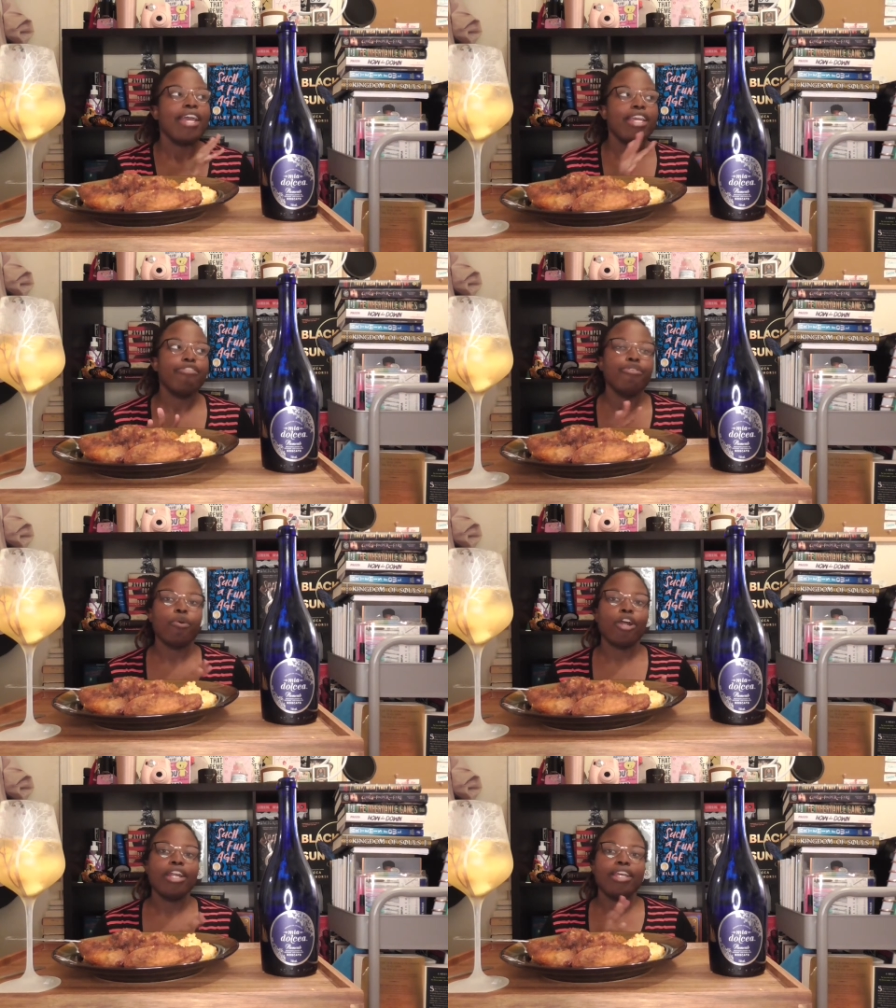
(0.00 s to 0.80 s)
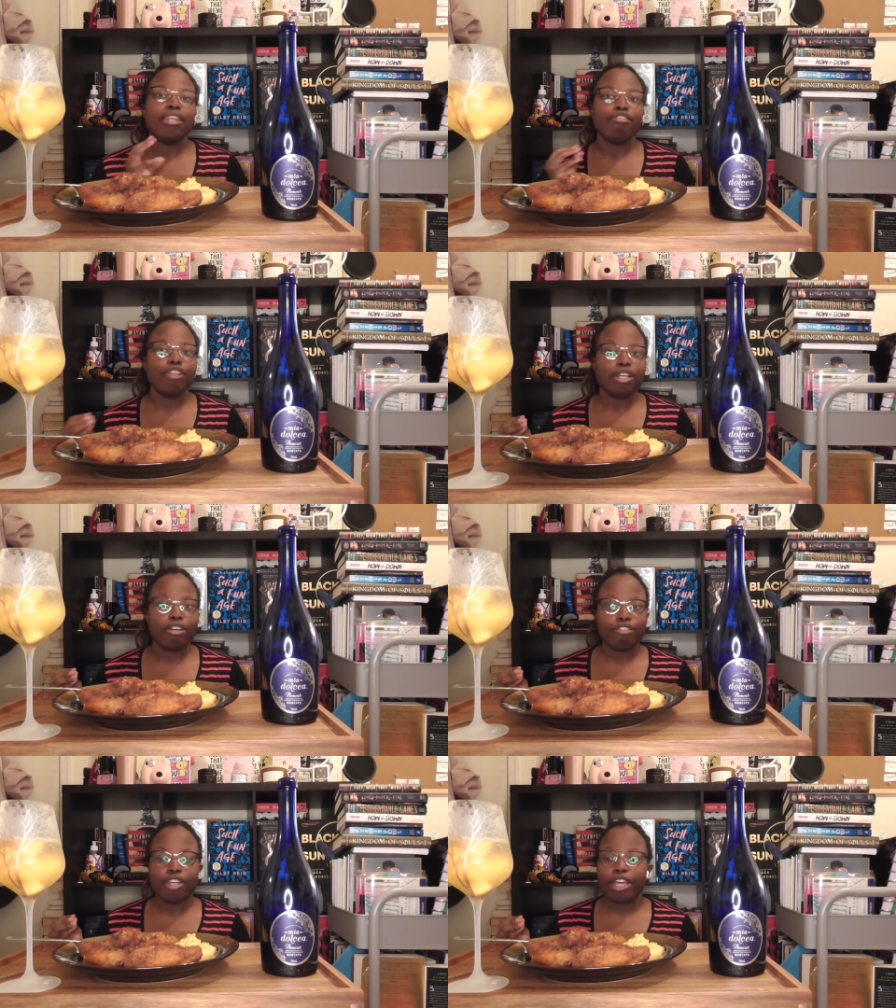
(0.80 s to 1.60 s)
If you are in the
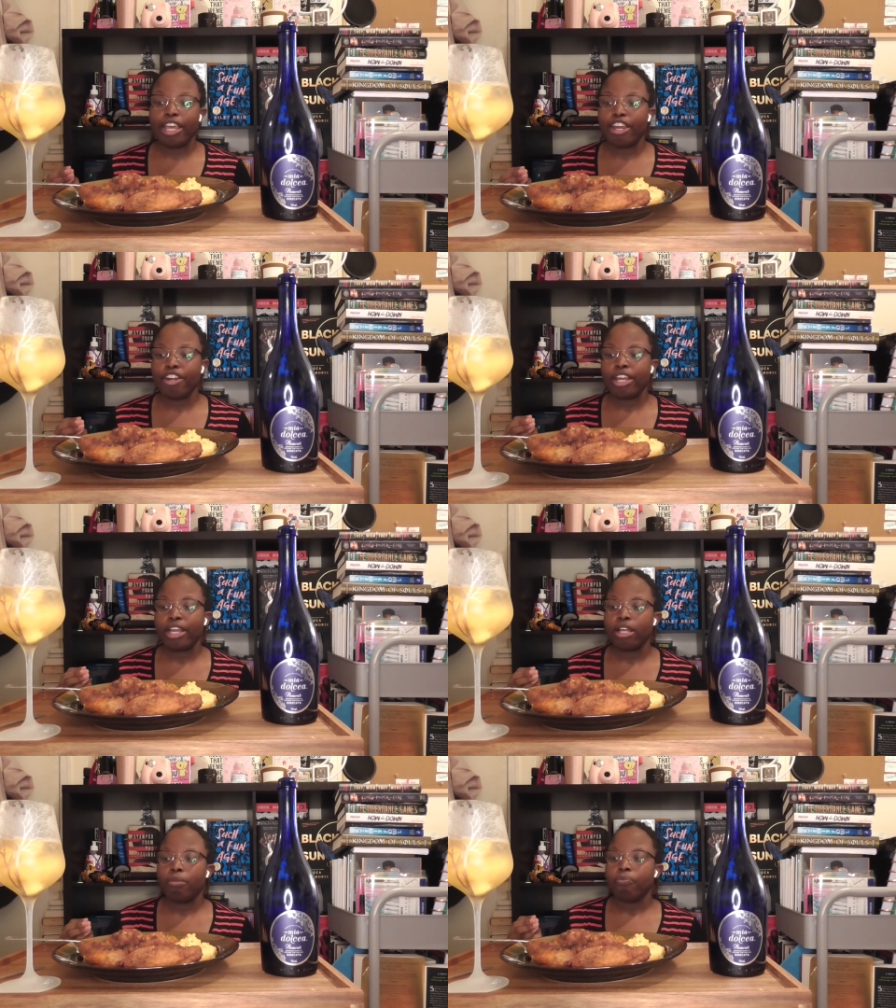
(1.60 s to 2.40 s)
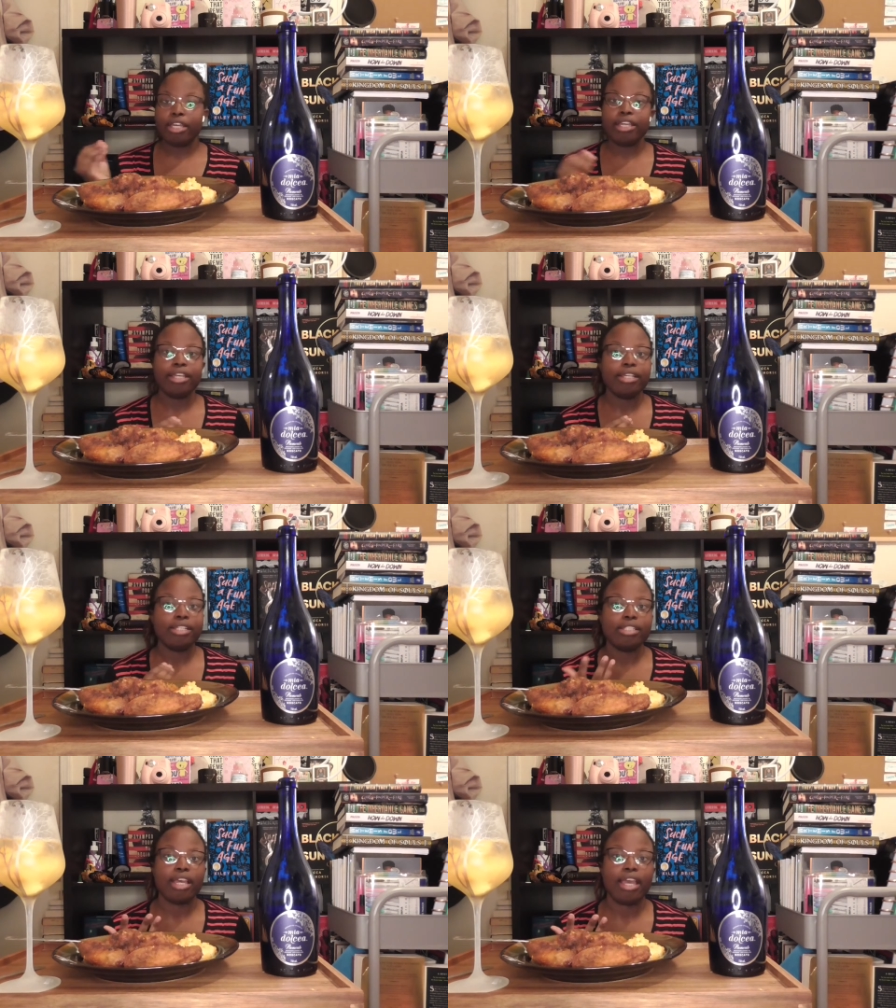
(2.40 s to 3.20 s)
Philadelphia area, he
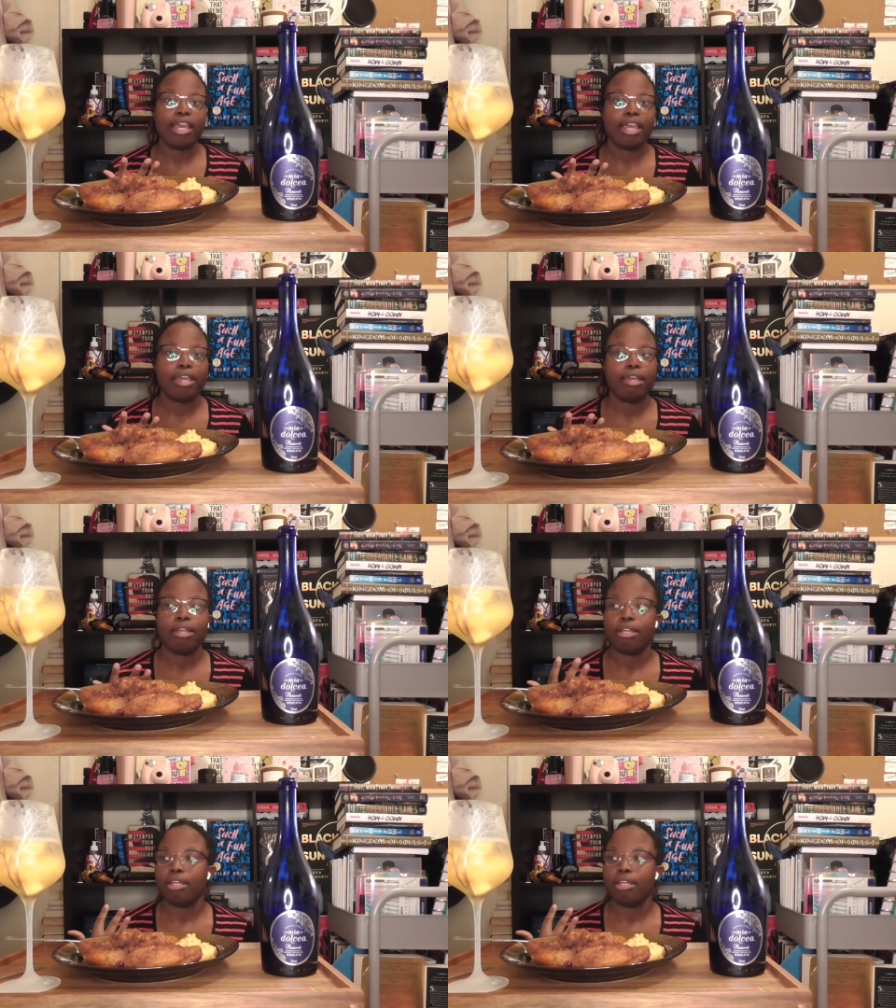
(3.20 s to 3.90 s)
is a